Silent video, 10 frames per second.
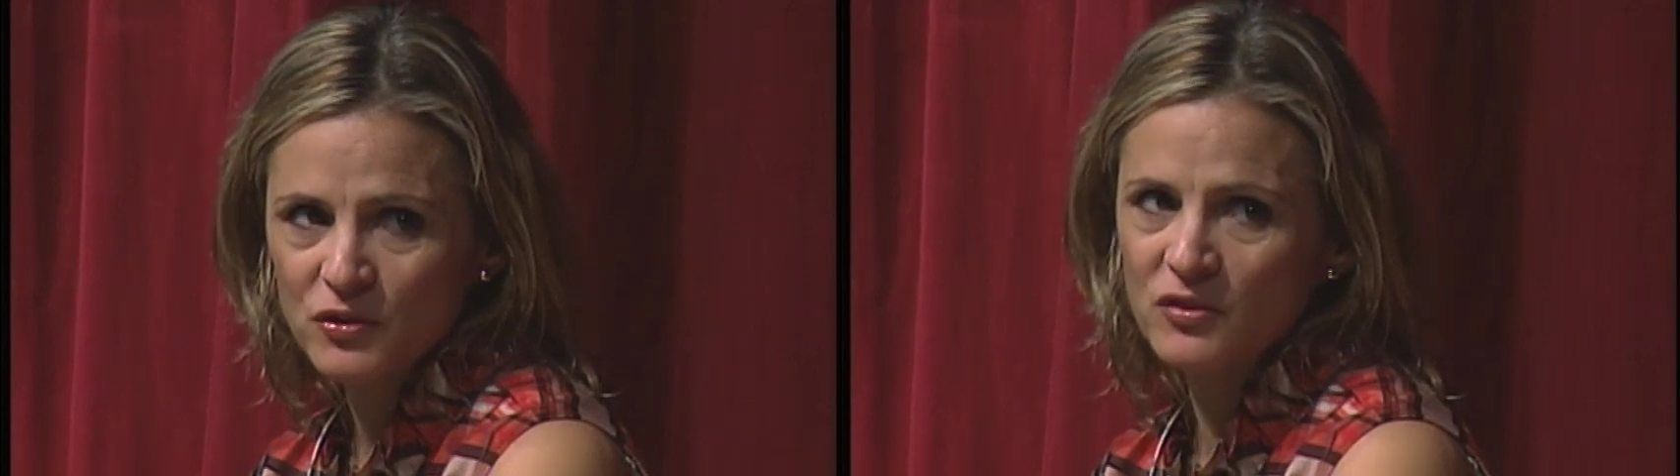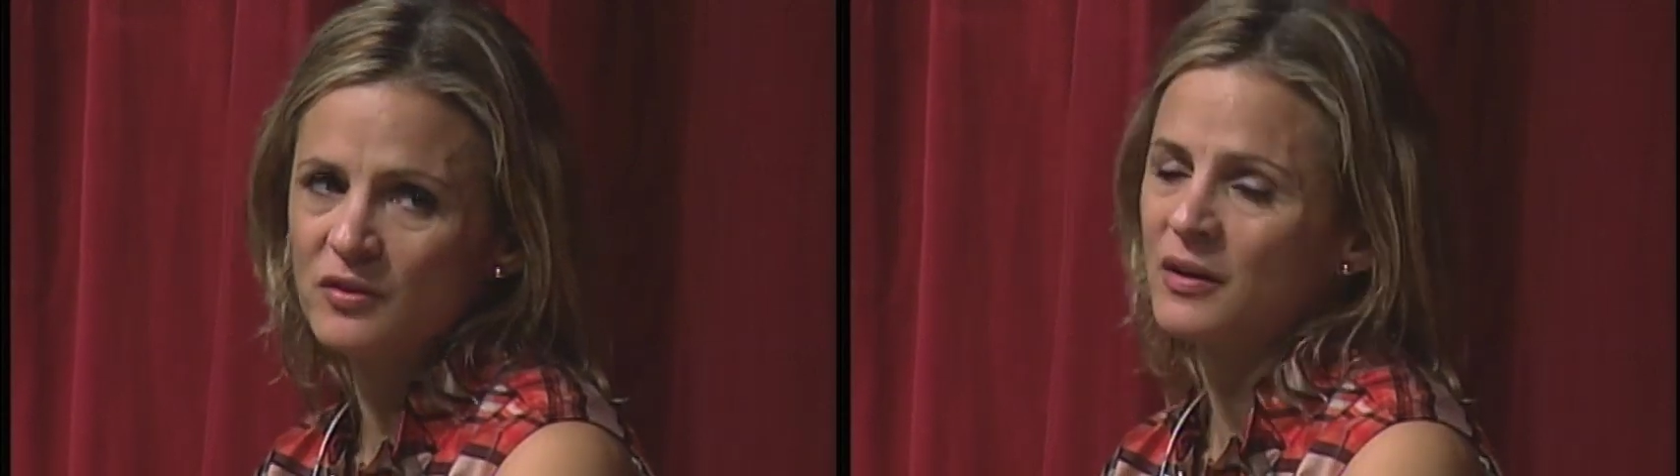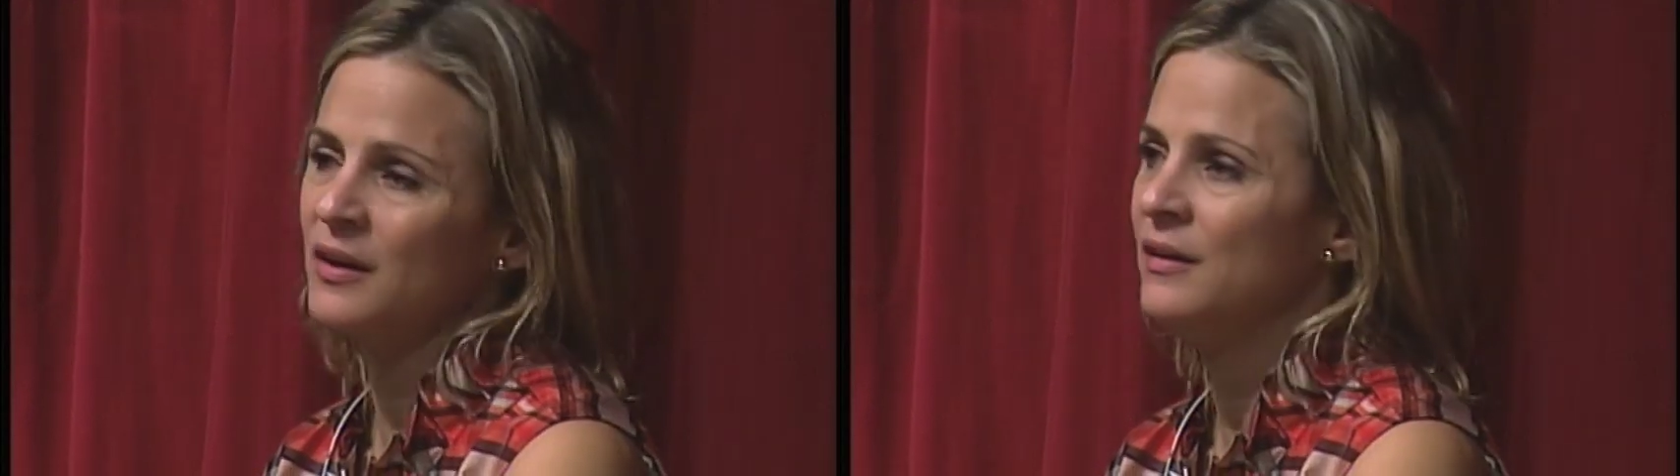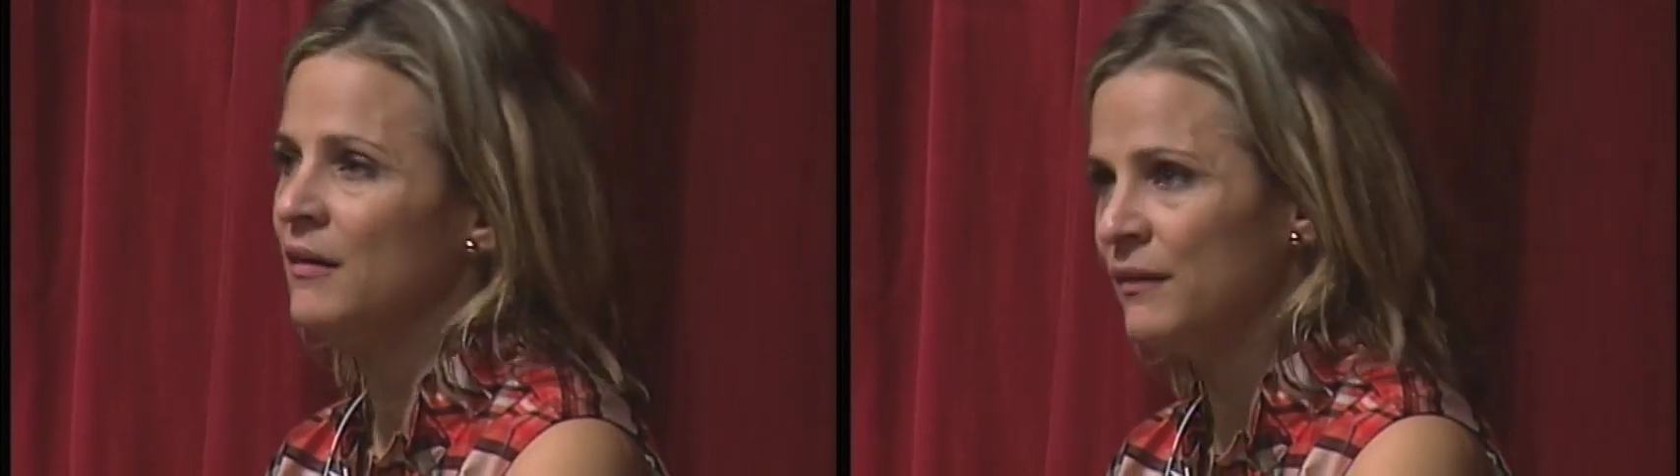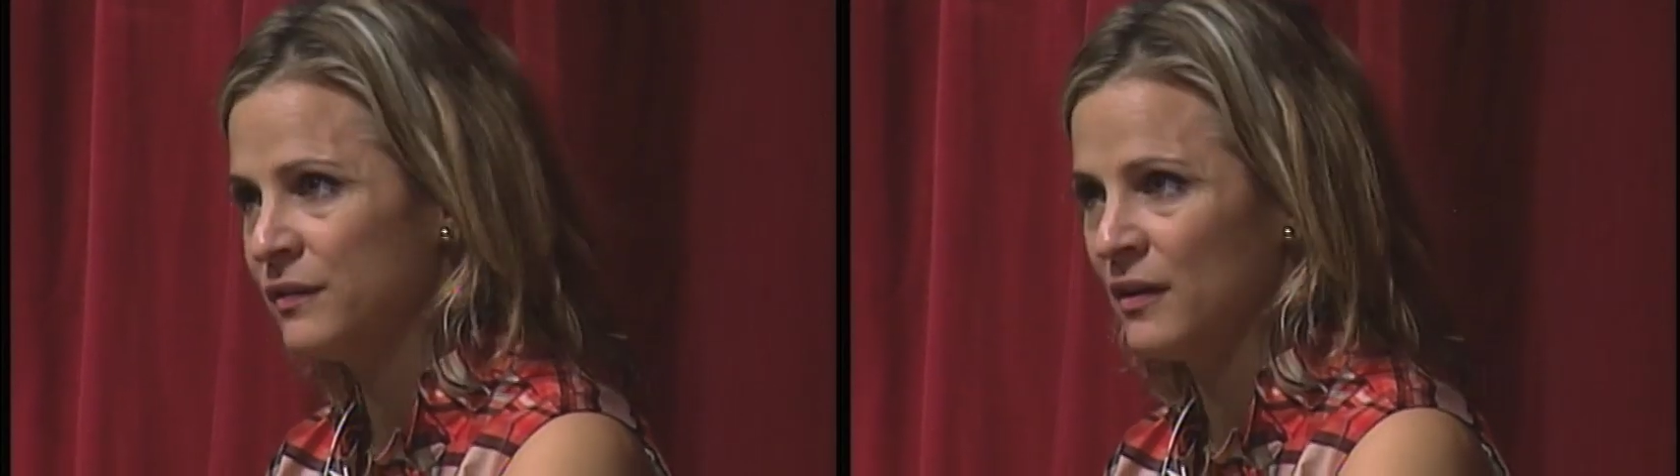you're just like,
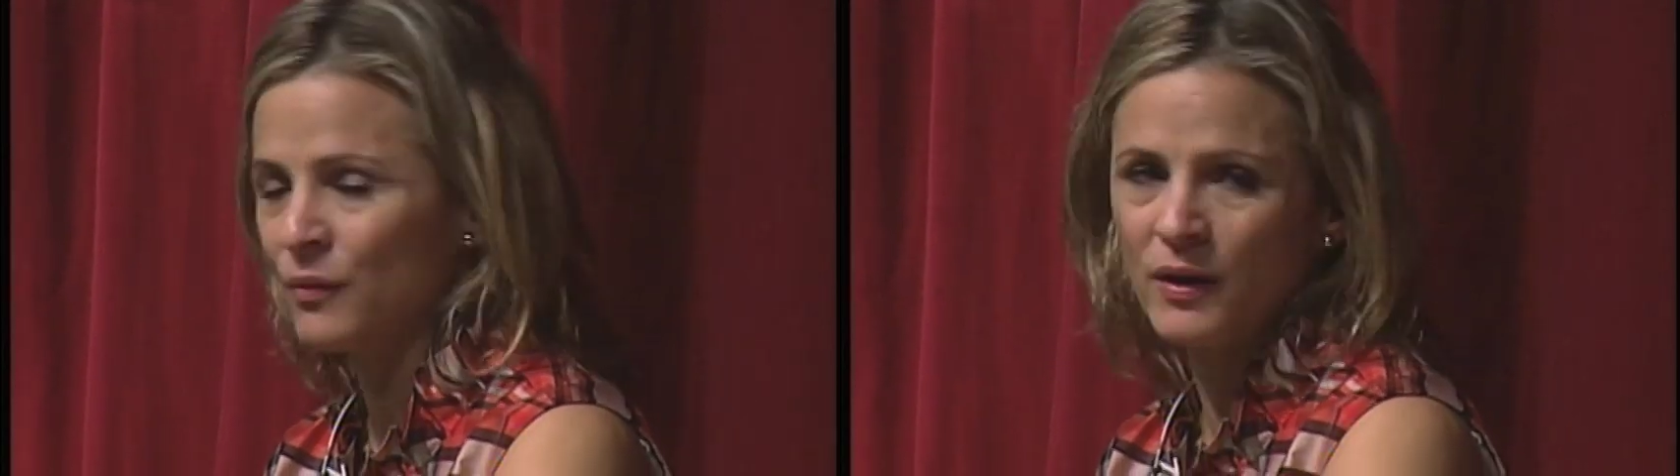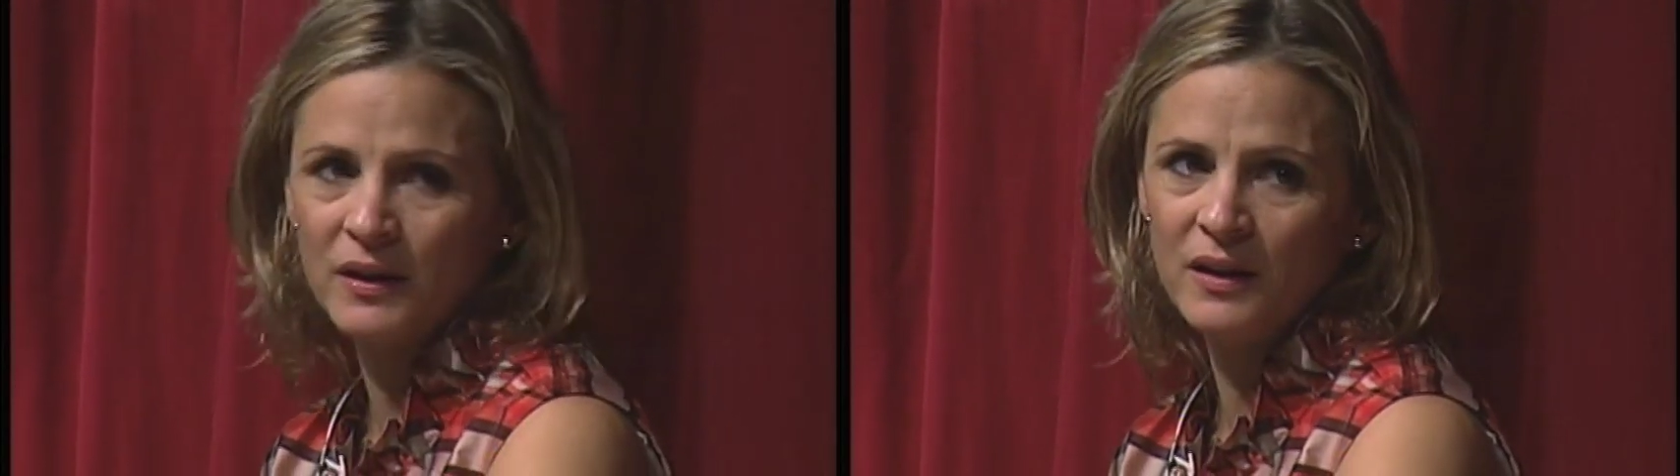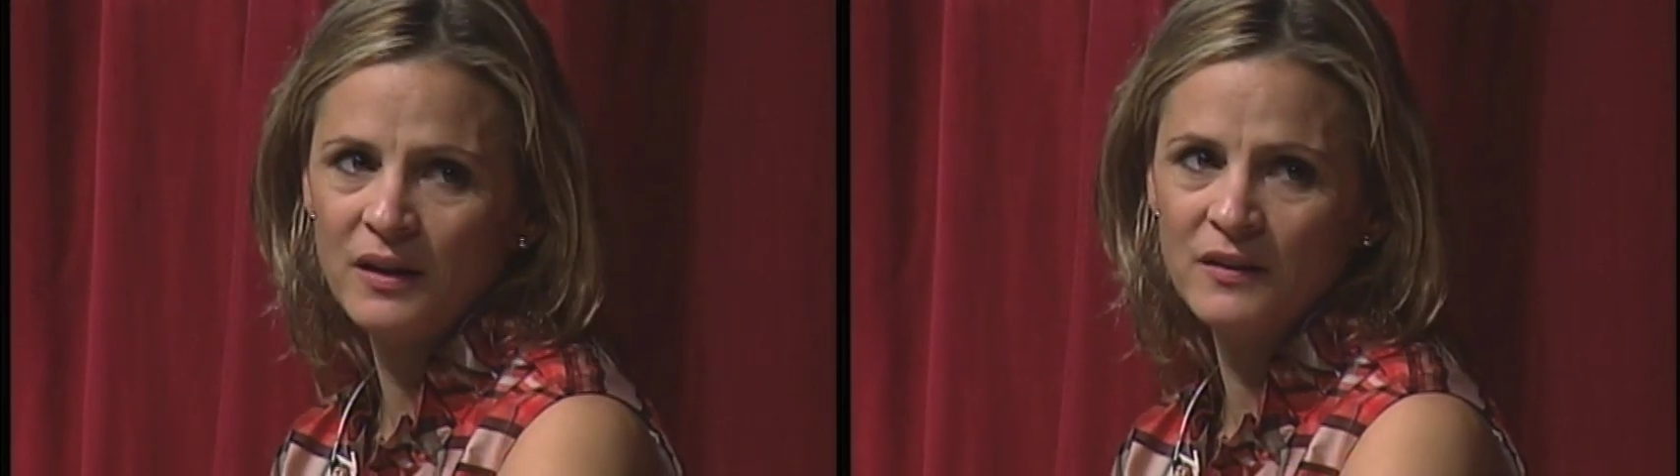enough already,